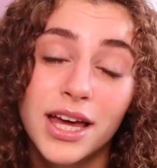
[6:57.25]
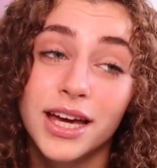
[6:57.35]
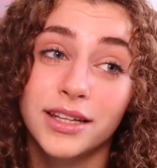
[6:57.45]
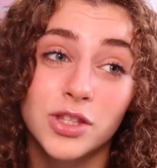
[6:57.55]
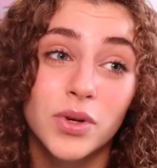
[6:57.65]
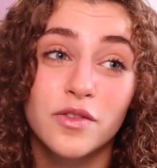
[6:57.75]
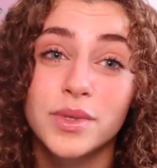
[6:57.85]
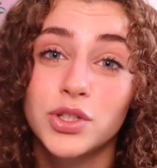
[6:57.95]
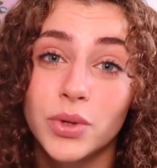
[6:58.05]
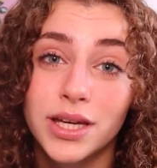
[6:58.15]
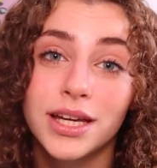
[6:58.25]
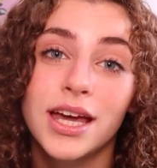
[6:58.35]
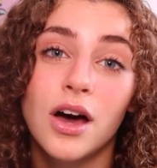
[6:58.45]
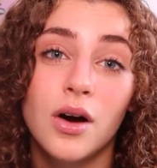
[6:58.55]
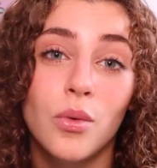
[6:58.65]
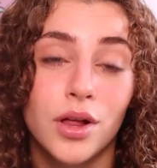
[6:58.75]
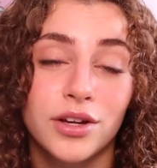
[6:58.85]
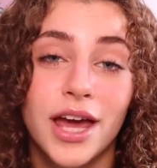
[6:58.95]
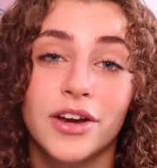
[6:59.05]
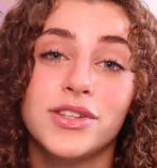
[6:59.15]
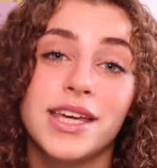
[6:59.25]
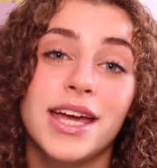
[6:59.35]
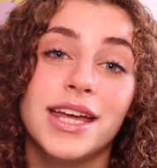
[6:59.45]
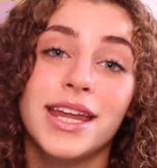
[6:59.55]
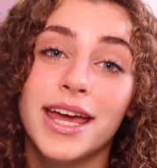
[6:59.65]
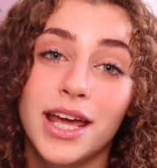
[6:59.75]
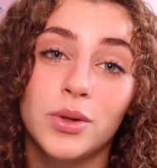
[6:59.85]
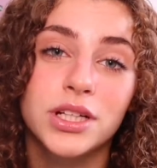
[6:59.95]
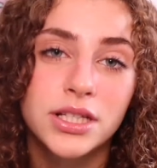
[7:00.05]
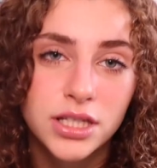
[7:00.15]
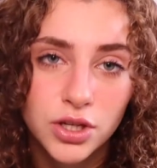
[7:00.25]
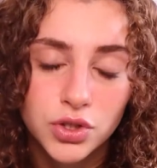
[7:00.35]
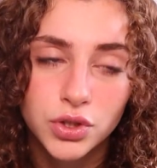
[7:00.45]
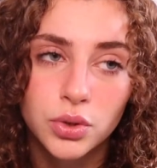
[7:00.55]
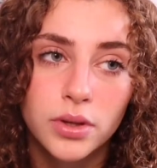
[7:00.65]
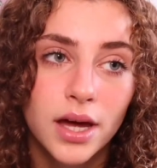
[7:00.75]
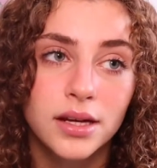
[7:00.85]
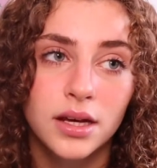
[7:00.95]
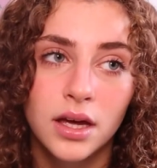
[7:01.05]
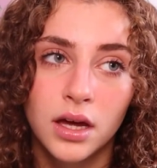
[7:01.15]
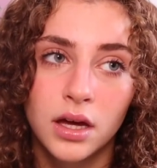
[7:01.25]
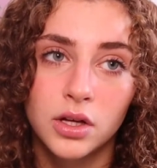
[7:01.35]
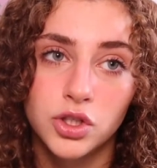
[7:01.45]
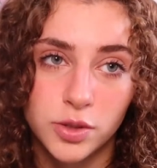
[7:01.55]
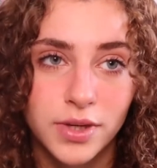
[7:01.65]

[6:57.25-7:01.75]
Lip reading: And that's what I've been doing while on Accutane, and I will continue to do that just